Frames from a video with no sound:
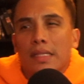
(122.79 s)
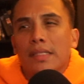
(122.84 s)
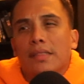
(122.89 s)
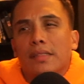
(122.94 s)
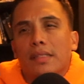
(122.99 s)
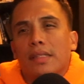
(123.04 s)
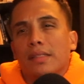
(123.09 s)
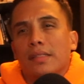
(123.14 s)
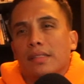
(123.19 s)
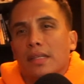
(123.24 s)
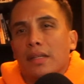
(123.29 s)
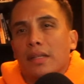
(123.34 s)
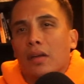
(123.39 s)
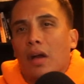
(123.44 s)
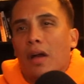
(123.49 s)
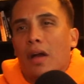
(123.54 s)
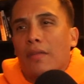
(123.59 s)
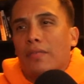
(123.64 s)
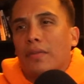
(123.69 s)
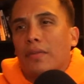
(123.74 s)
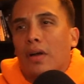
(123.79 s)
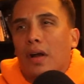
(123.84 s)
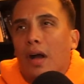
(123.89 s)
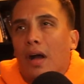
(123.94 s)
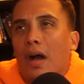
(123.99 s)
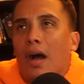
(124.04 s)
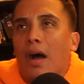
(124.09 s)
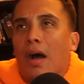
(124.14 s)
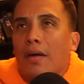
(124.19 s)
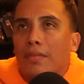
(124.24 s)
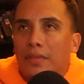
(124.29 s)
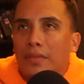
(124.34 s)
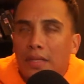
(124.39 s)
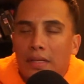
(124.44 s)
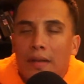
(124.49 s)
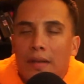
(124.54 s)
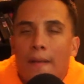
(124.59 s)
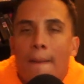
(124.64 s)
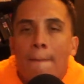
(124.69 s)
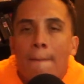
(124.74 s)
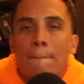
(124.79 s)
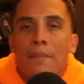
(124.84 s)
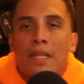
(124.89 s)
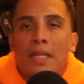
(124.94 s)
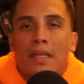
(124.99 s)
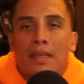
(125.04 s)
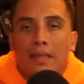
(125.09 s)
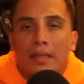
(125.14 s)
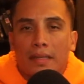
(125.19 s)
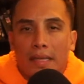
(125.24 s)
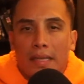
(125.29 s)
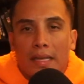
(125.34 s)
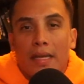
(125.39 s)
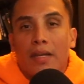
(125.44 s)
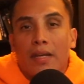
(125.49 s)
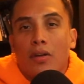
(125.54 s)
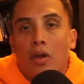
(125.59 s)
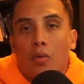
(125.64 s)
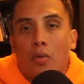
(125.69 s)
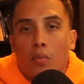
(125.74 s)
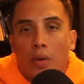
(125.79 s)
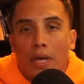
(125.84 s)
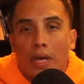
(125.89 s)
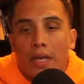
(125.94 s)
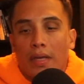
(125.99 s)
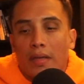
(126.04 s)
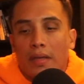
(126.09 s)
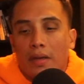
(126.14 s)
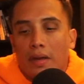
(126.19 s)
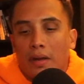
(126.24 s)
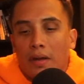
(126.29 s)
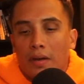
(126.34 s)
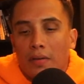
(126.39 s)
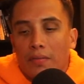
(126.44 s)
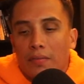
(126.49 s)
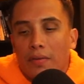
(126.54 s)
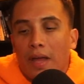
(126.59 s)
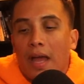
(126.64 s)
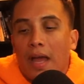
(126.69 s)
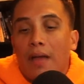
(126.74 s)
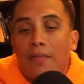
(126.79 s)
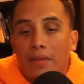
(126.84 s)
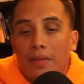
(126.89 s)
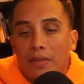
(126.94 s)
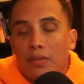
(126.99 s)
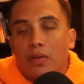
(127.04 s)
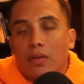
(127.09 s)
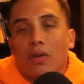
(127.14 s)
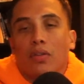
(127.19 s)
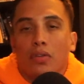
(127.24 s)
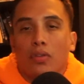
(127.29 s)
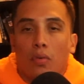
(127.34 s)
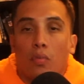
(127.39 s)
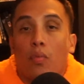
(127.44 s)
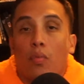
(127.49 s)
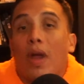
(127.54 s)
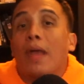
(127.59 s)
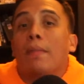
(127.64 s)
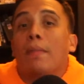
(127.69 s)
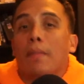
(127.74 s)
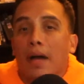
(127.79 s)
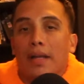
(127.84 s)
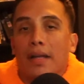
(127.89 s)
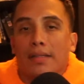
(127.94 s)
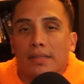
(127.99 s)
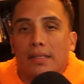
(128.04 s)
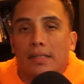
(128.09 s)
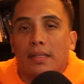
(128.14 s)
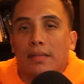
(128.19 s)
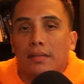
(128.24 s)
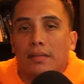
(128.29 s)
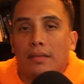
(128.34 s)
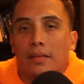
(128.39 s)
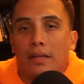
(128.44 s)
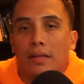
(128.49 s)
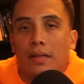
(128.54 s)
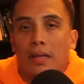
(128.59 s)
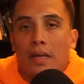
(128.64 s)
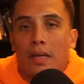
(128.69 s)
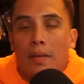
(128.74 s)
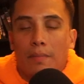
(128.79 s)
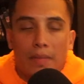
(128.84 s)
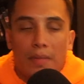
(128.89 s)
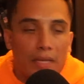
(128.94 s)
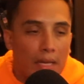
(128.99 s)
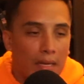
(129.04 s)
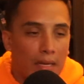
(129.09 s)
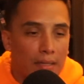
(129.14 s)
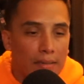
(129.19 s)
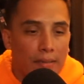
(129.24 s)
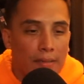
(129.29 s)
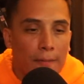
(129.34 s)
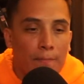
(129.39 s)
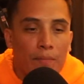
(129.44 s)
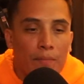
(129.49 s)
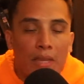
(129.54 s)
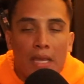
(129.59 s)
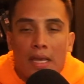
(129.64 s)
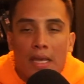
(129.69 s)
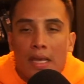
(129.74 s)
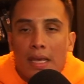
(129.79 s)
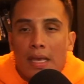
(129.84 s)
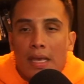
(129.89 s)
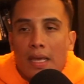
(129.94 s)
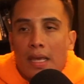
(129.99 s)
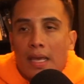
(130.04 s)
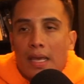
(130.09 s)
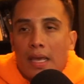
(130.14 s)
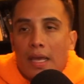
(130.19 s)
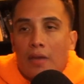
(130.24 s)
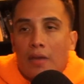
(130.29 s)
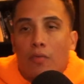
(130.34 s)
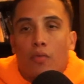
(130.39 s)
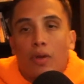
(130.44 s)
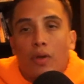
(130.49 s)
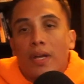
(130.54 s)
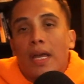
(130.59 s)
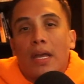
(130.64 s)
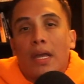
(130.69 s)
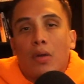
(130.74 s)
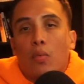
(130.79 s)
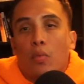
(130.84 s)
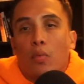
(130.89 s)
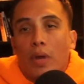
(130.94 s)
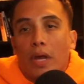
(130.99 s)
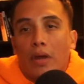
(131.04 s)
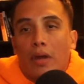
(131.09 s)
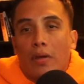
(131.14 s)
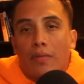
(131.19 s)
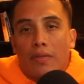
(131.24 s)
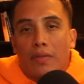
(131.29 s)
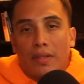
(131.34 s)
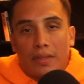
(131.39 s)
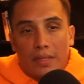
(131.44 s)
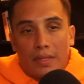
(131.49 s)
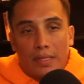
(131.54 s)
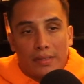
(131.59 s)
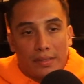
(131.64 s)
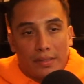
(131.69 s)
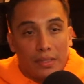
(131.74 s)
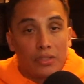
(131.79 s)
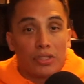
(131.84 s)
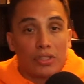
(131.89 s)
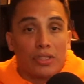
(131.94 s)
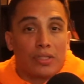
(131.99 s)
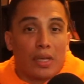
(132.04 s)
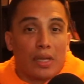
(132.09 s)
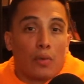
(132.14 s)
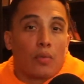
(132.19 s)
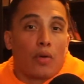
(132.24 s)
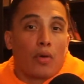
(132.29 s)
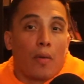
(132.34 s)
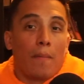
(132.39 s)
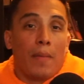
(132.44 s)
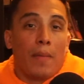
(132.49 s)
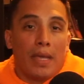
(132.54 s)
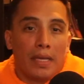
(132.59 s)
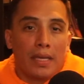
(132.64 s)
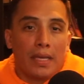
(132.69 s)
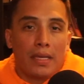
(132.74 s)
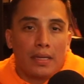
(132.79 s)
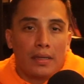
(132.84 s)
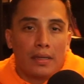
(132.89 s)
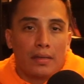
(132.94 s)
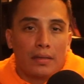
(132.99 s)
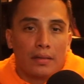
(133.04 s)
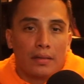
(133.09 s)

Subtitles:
things can often get in our way of having the right mindset. Because if we're not aware of the decisions that we're making,